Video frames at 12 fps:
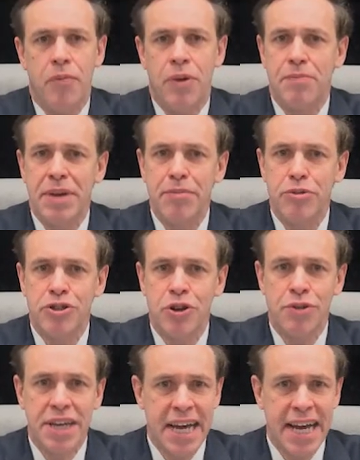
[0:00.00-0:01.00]
When people
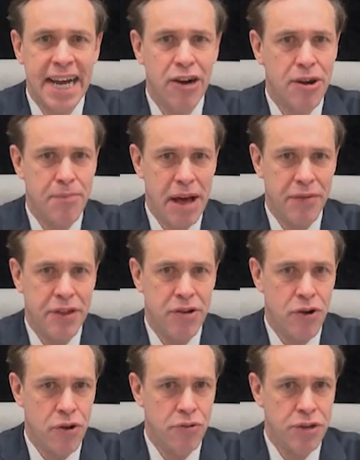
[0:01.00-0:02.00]
don't care about their
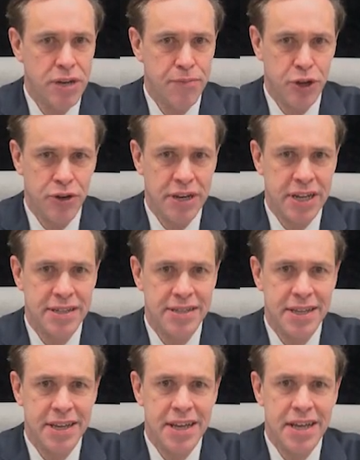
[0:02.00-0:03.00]
own communities,
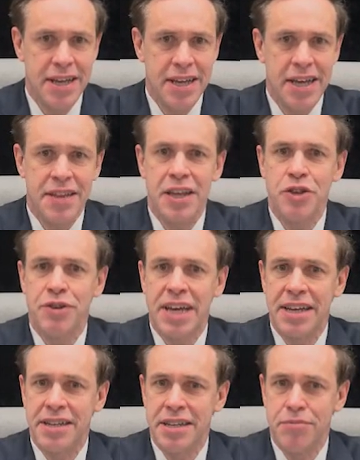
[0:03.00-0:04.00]
then you
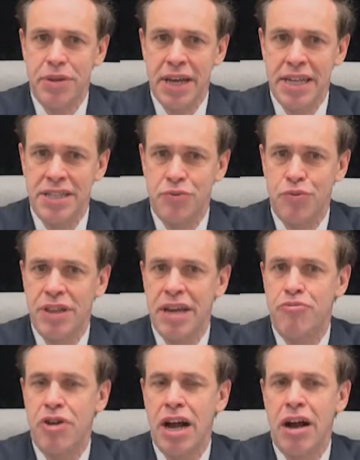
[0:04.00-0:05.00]
get to the place where they
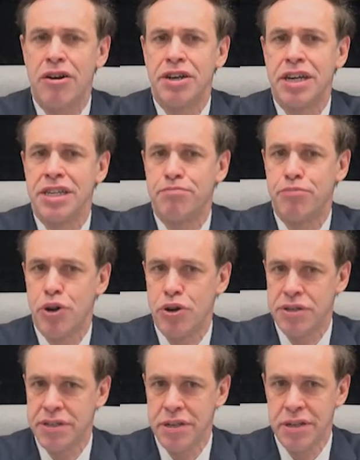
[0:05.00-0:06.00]
prioritize
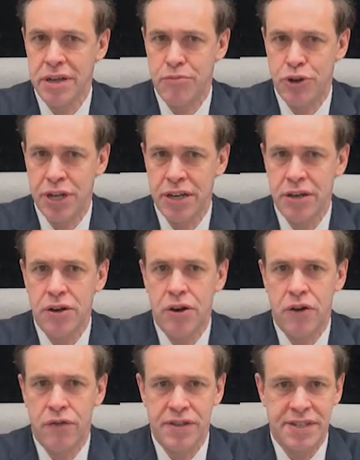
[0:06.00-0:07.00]
personal liberty
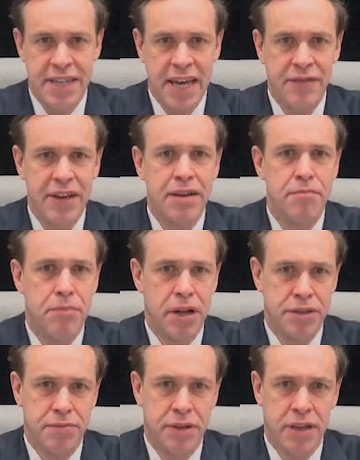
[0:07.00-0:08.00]
over saving
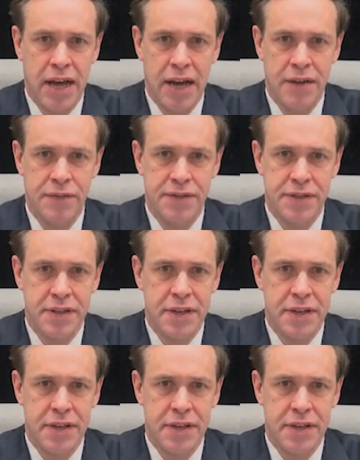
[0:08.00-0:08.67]
multiple lives.